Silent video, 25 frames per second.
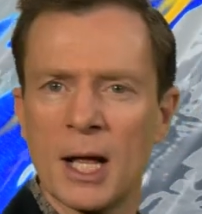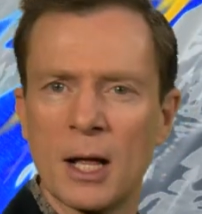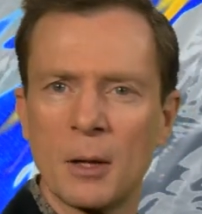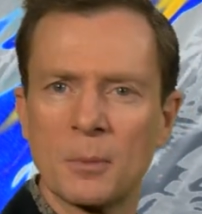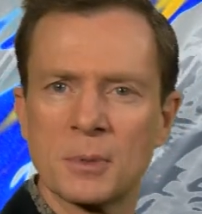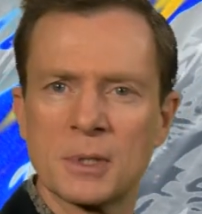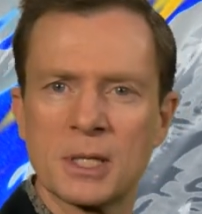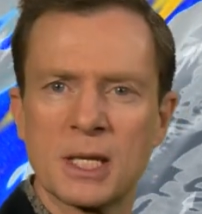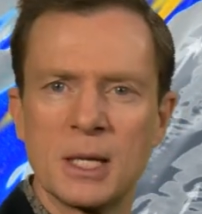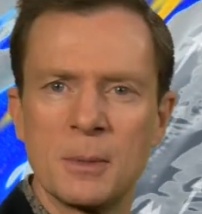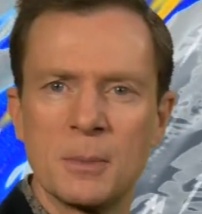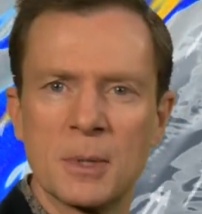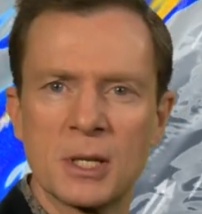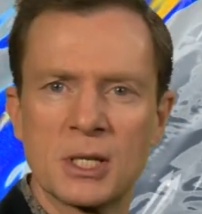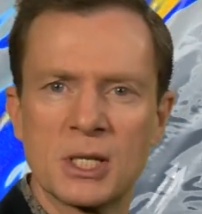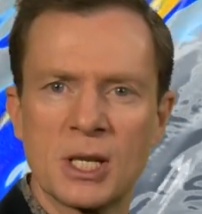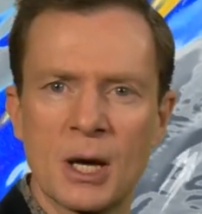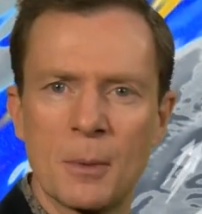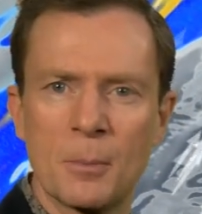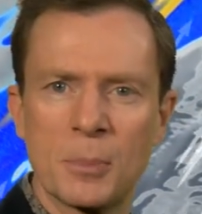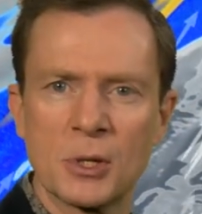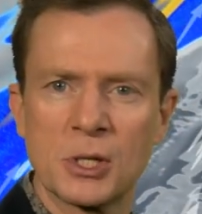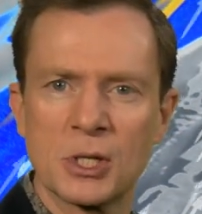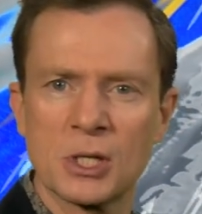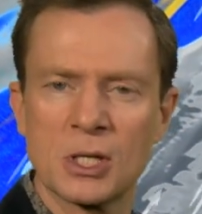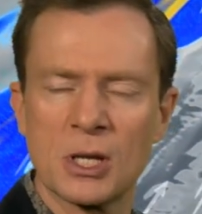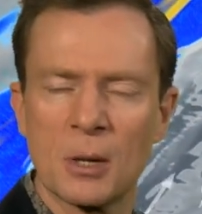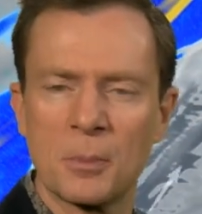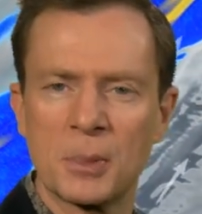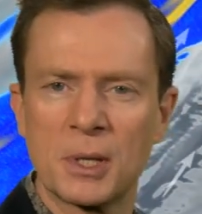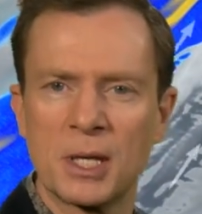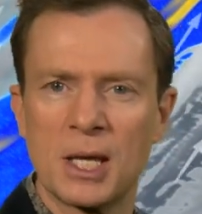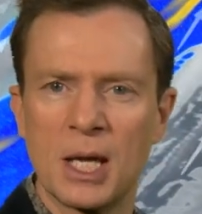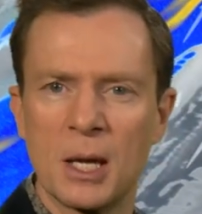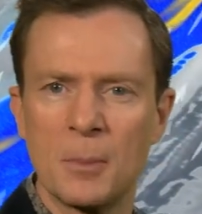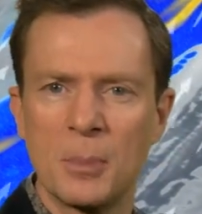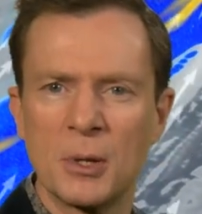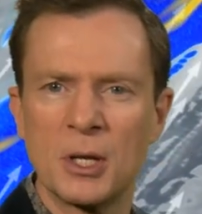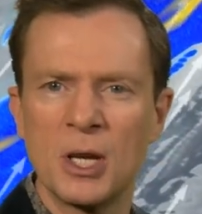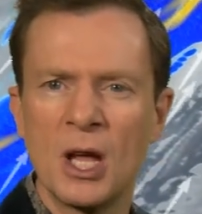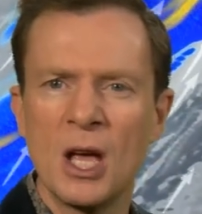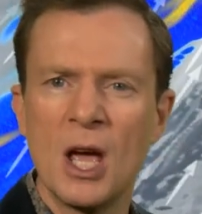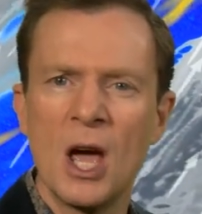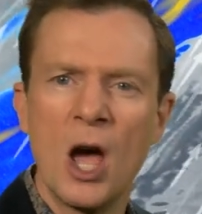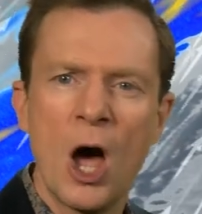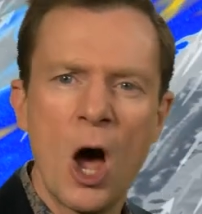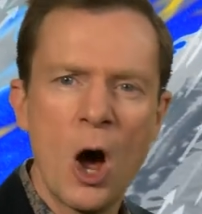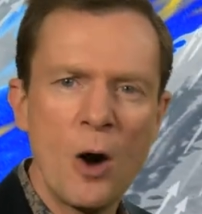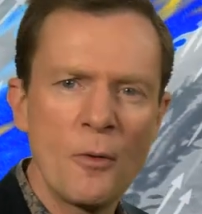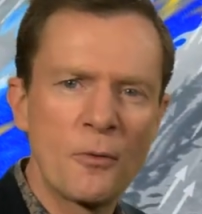help to keep the temperatures up here, but
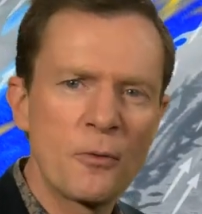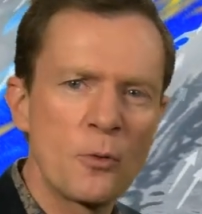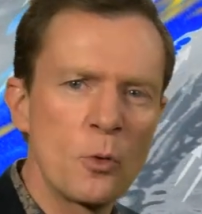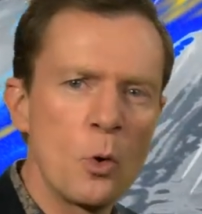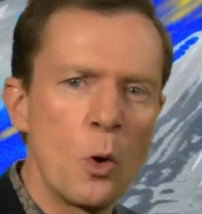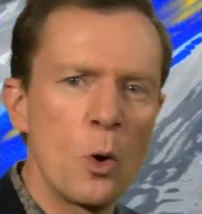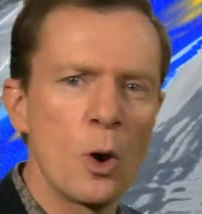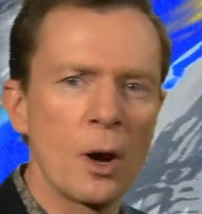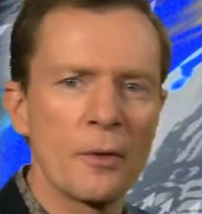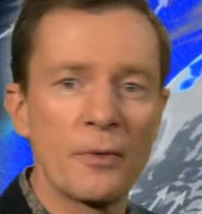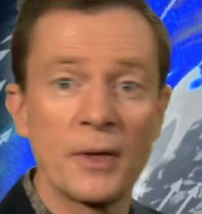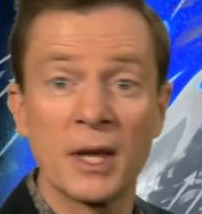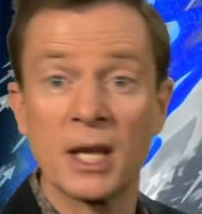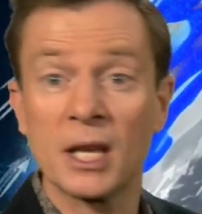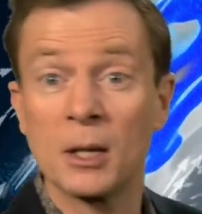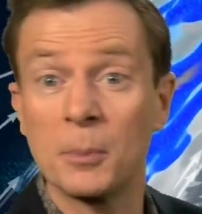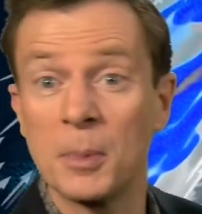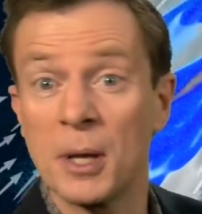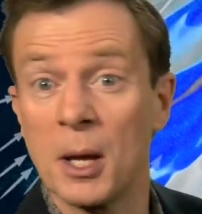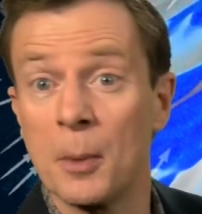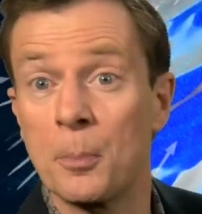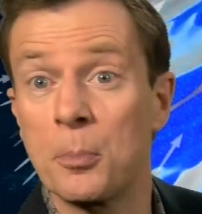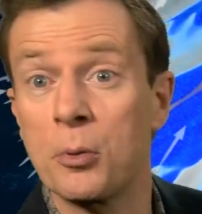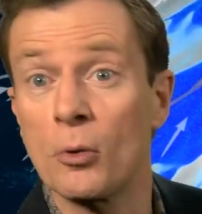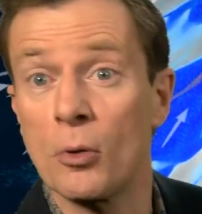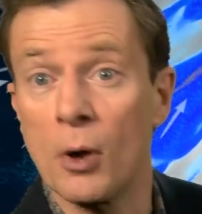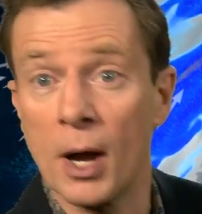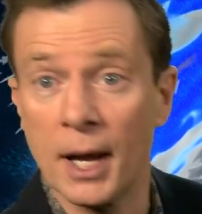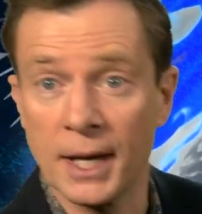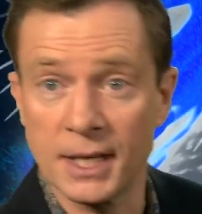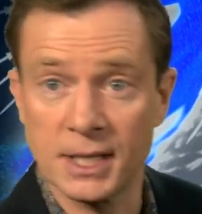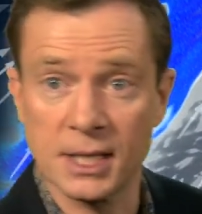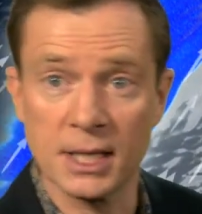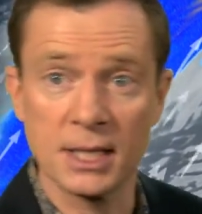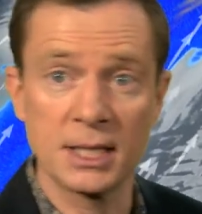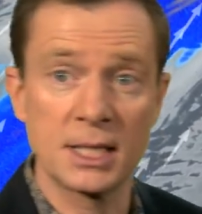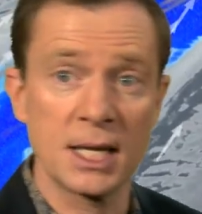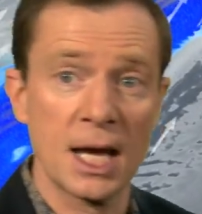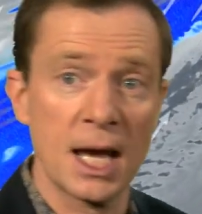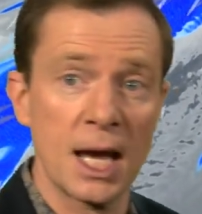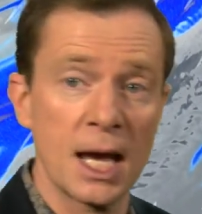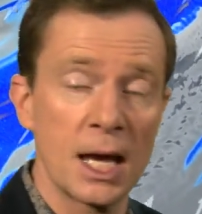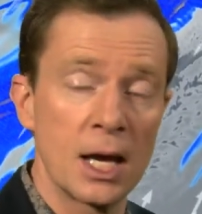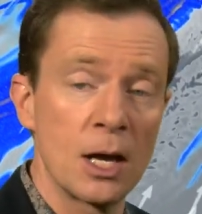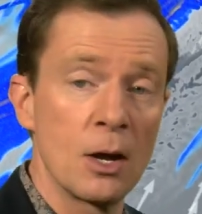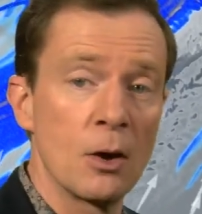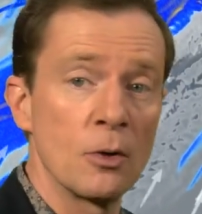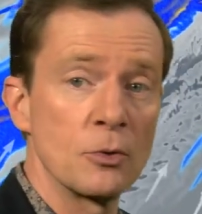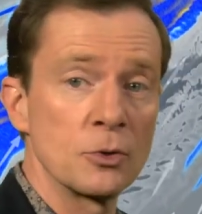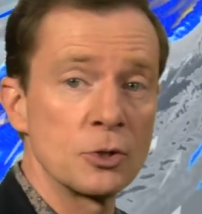overall I think it'll be a brighter
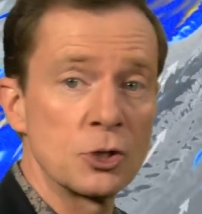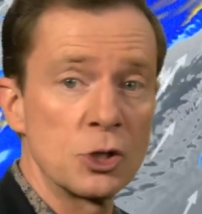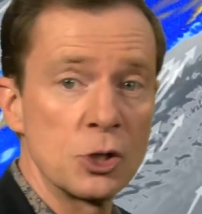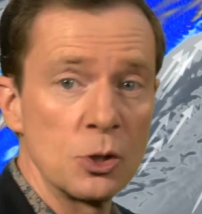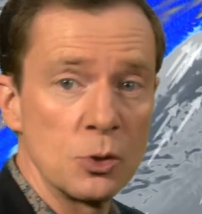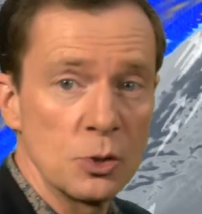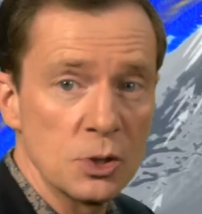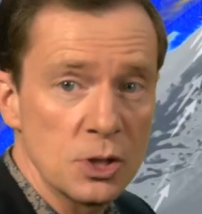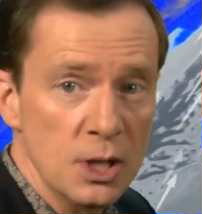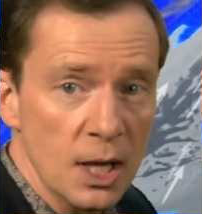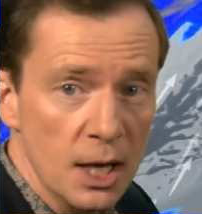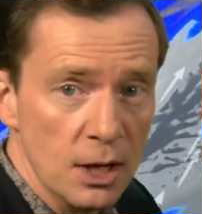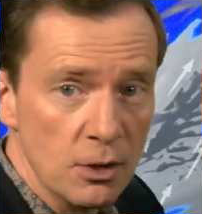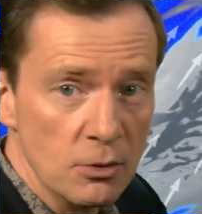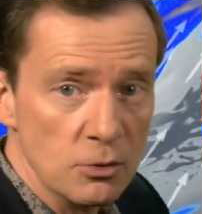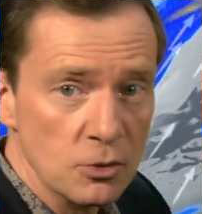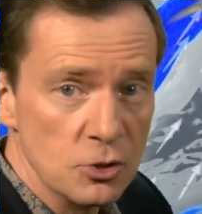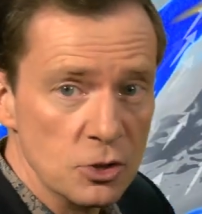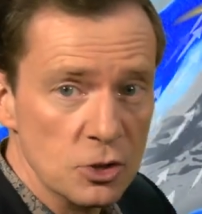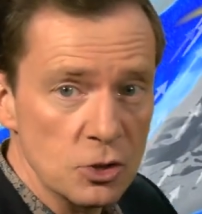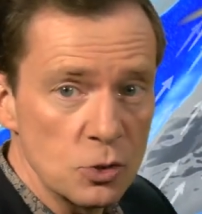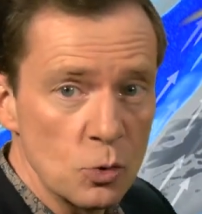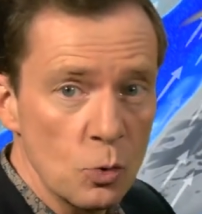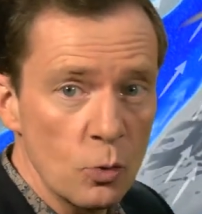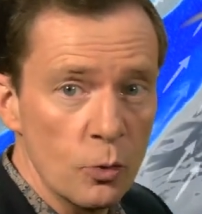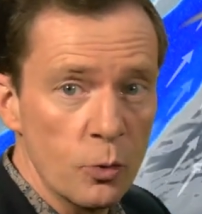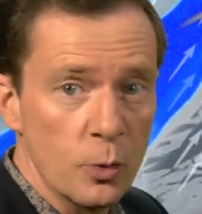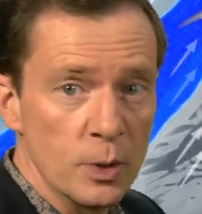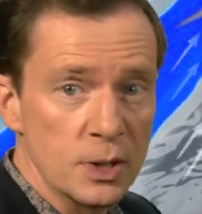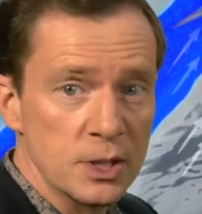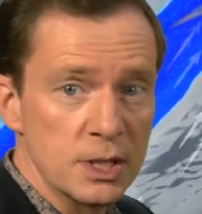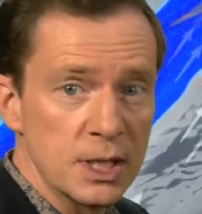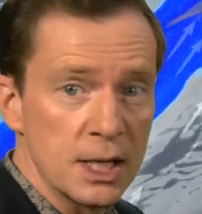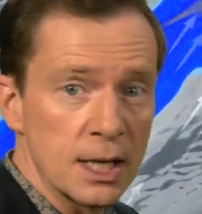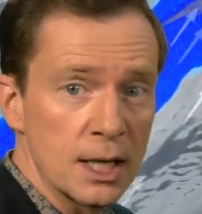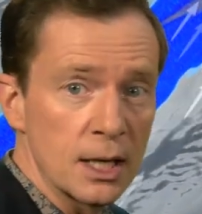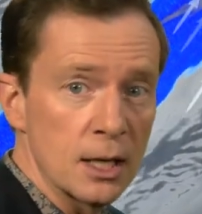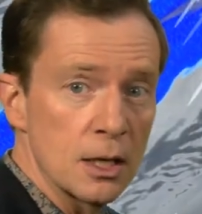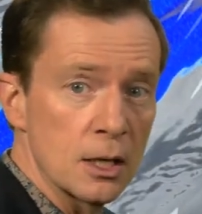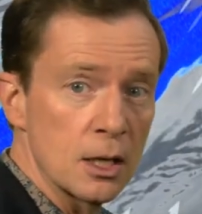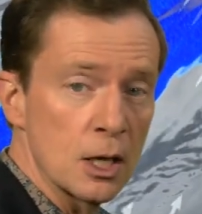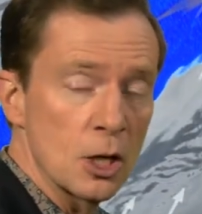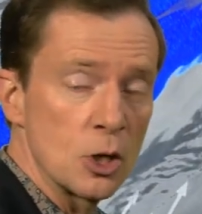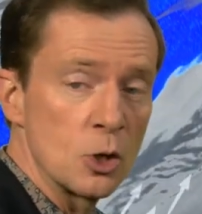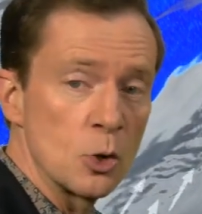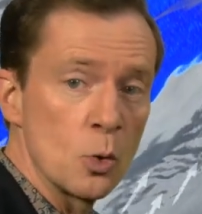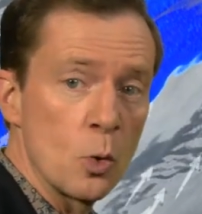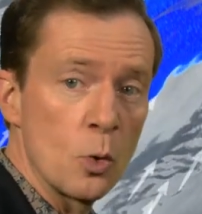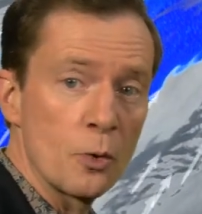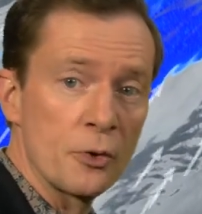day on Tuesday across northwest England
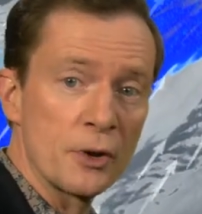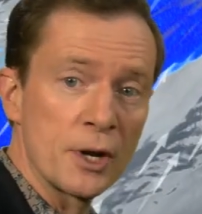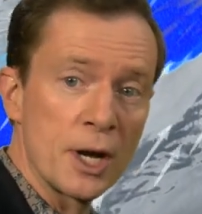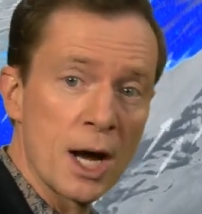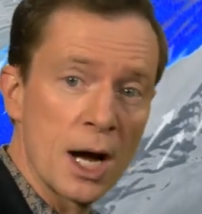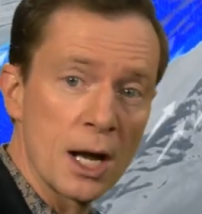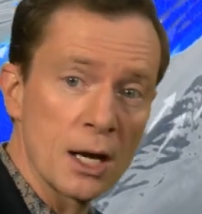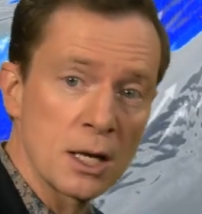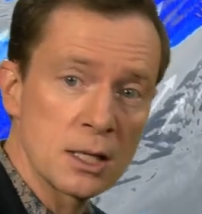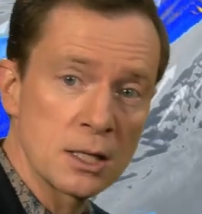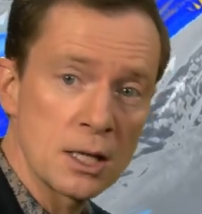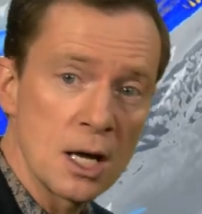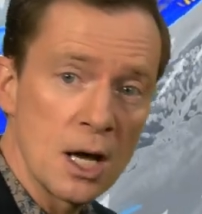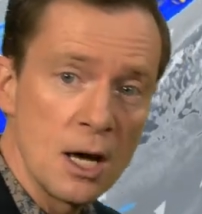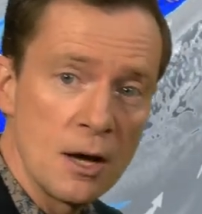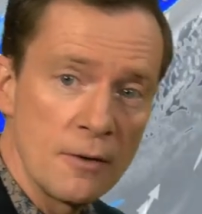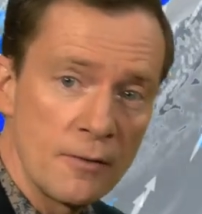and Northern Ireland.